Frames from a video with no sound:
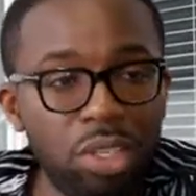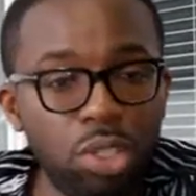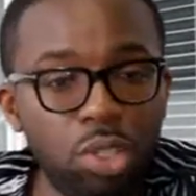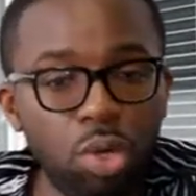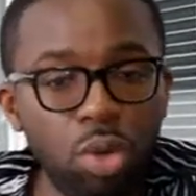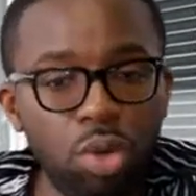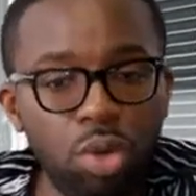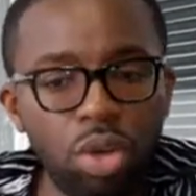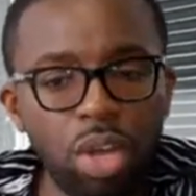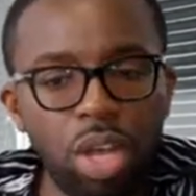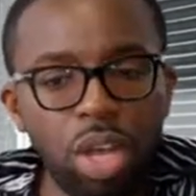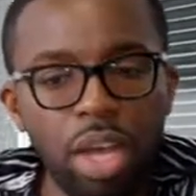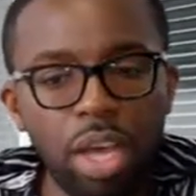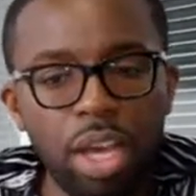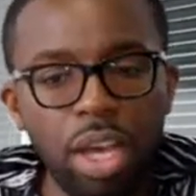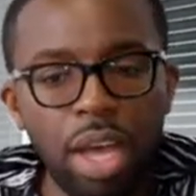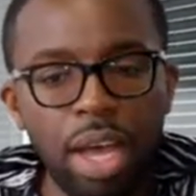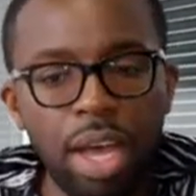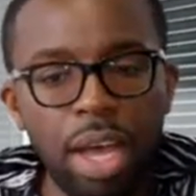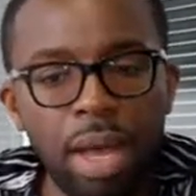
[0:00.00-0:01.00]
So.
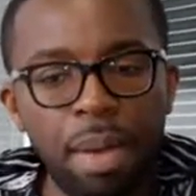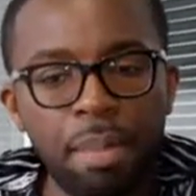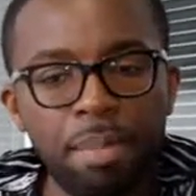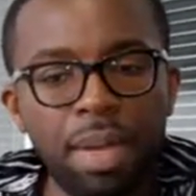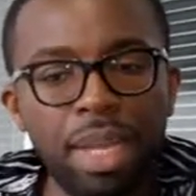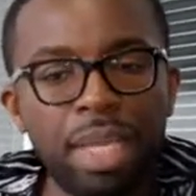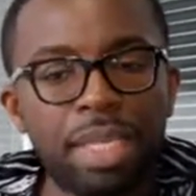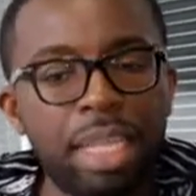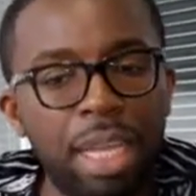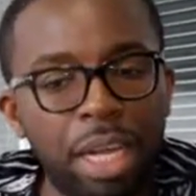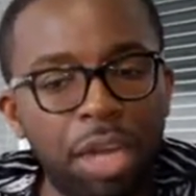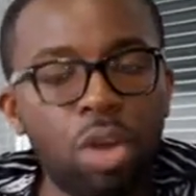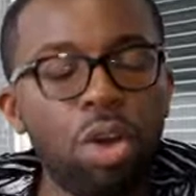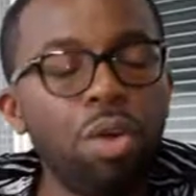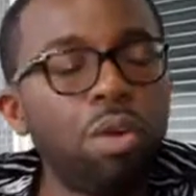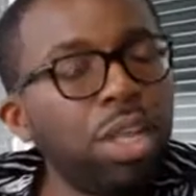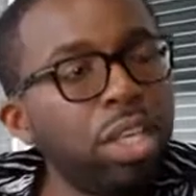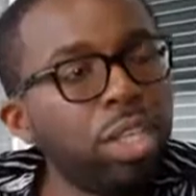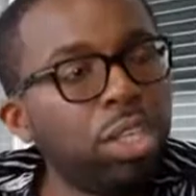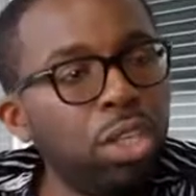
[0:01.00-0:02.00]
It
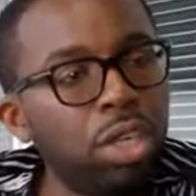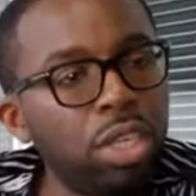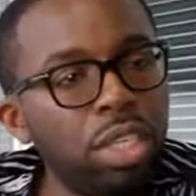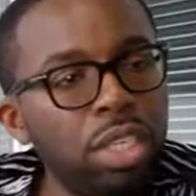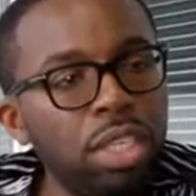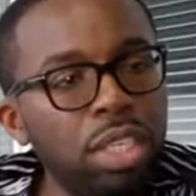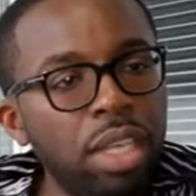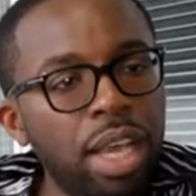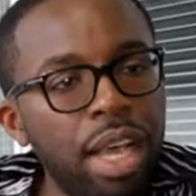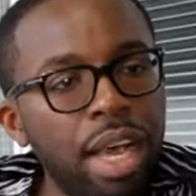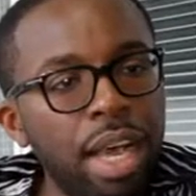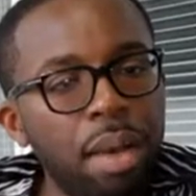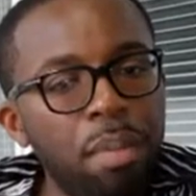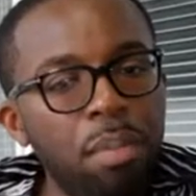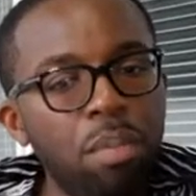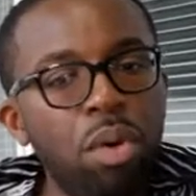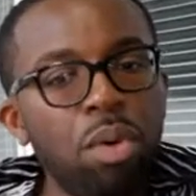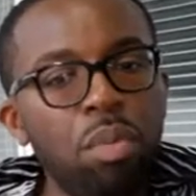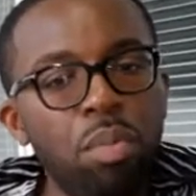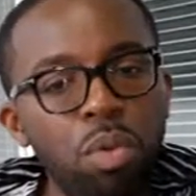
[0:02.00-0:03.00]
encouraged us,
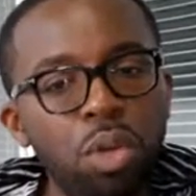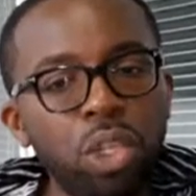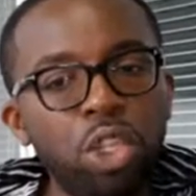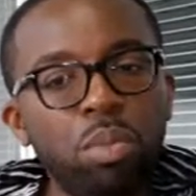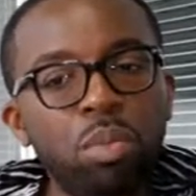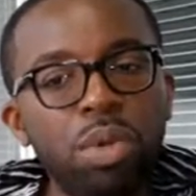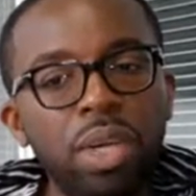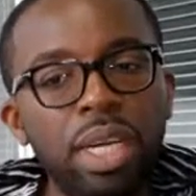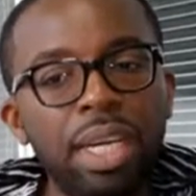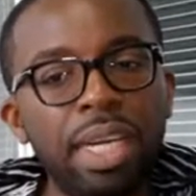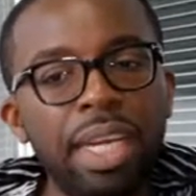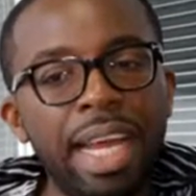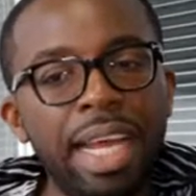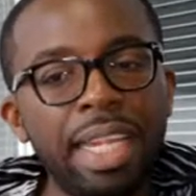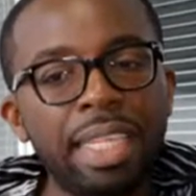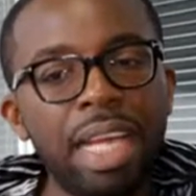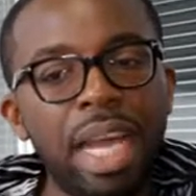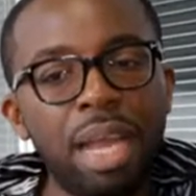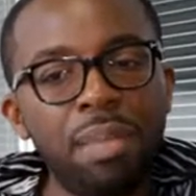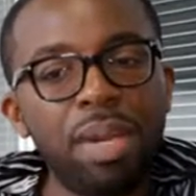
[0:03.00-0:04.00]
but much more than
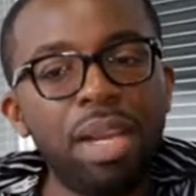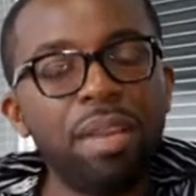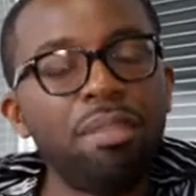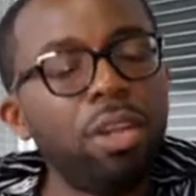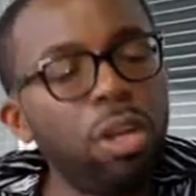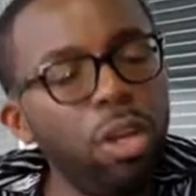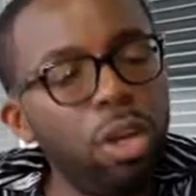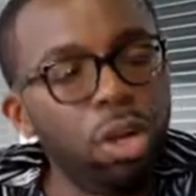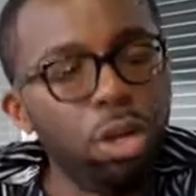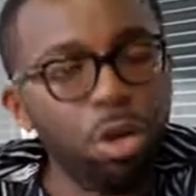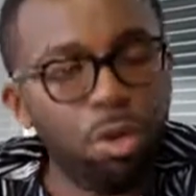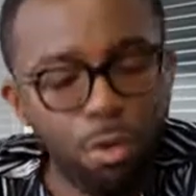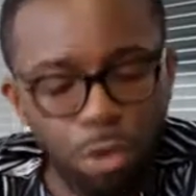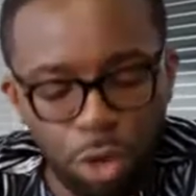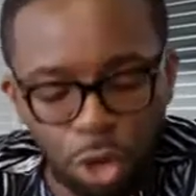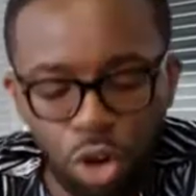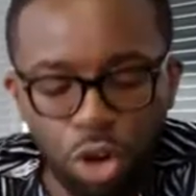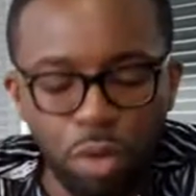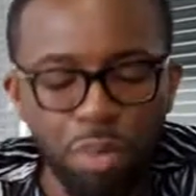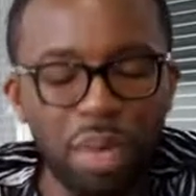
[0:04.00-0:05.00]
that, I believe a lot of
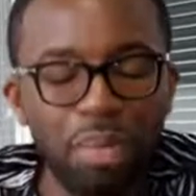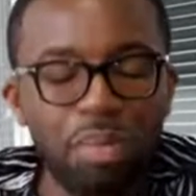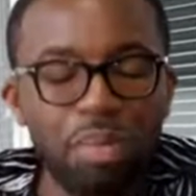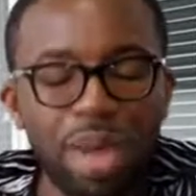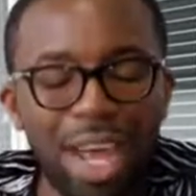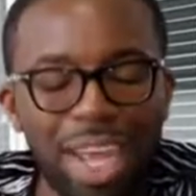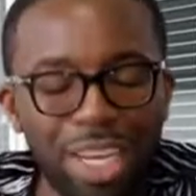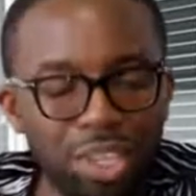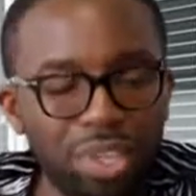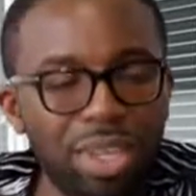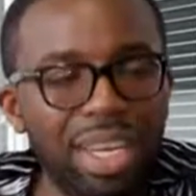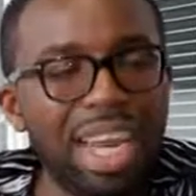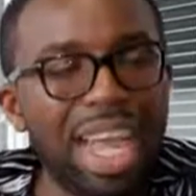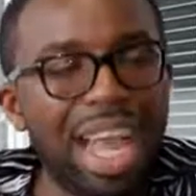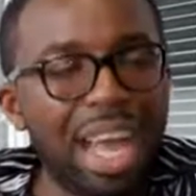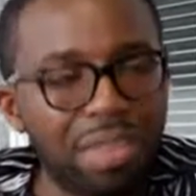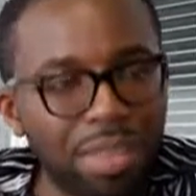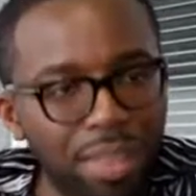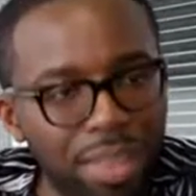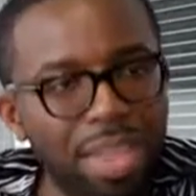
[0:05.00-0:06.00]
young people actually
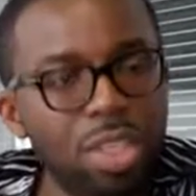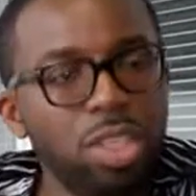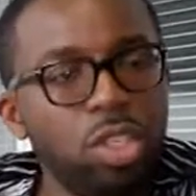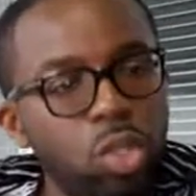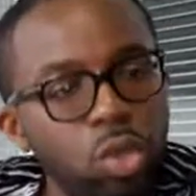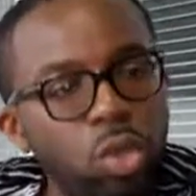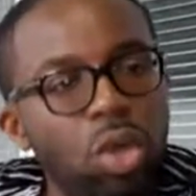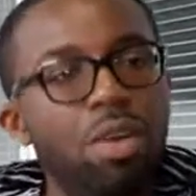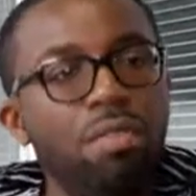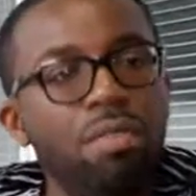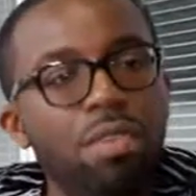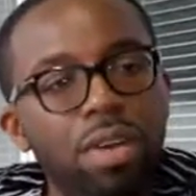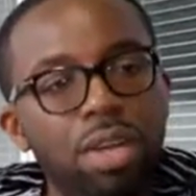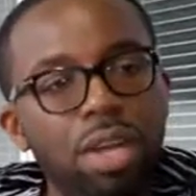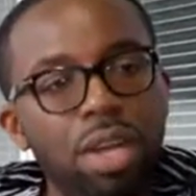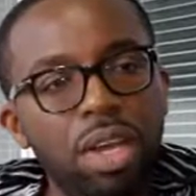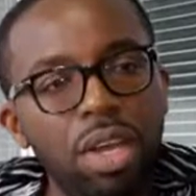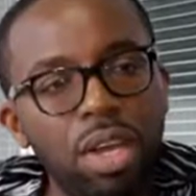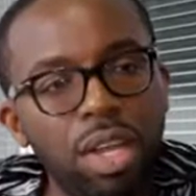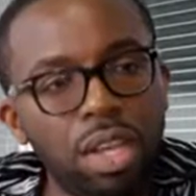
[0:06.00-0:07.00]
have things to offer
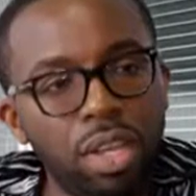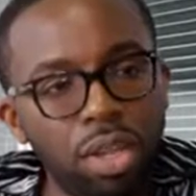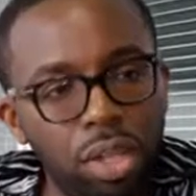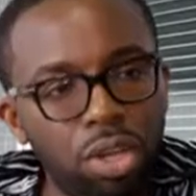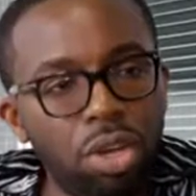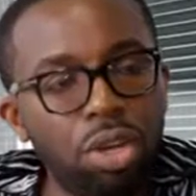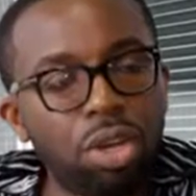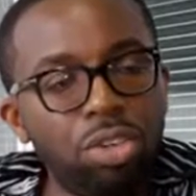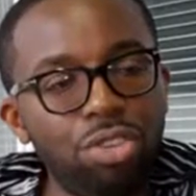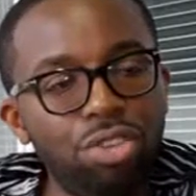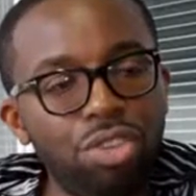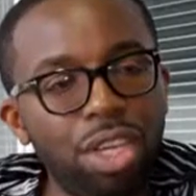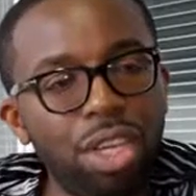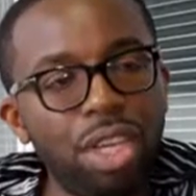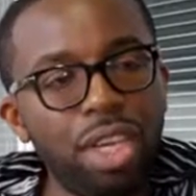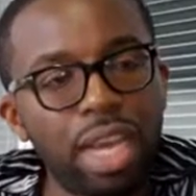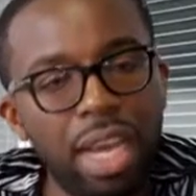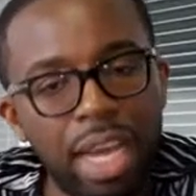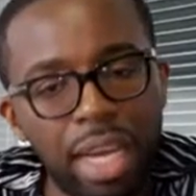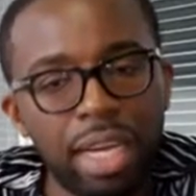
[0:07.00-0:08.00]
the country
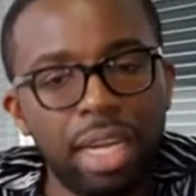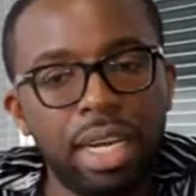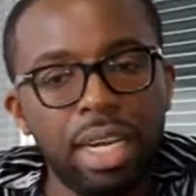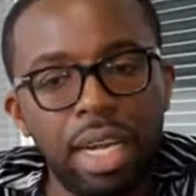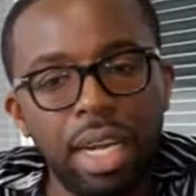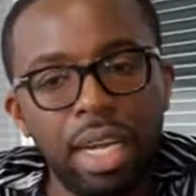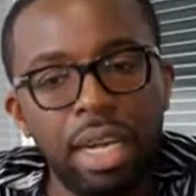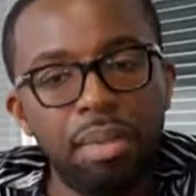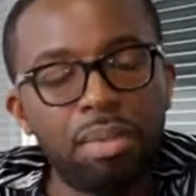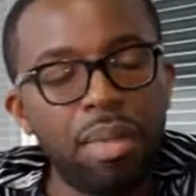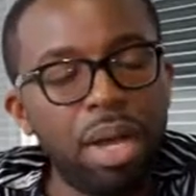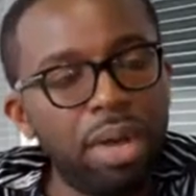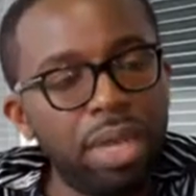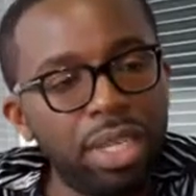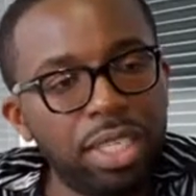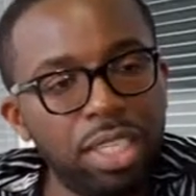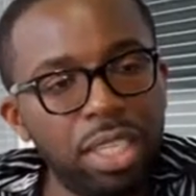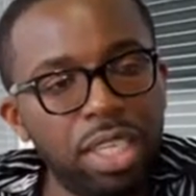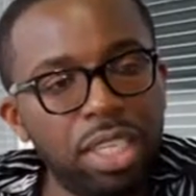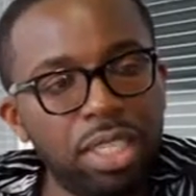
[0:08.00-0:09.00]
and our
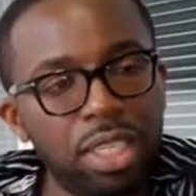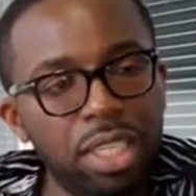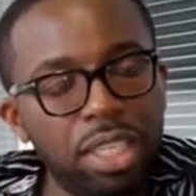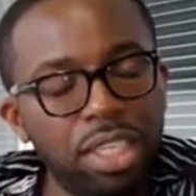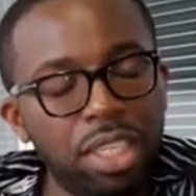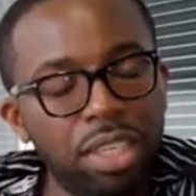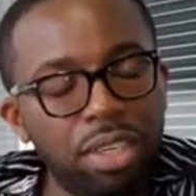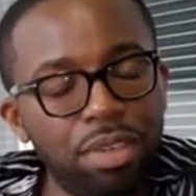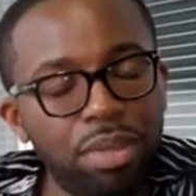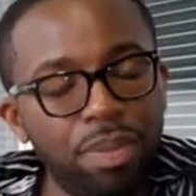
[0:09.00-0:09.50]
states in general.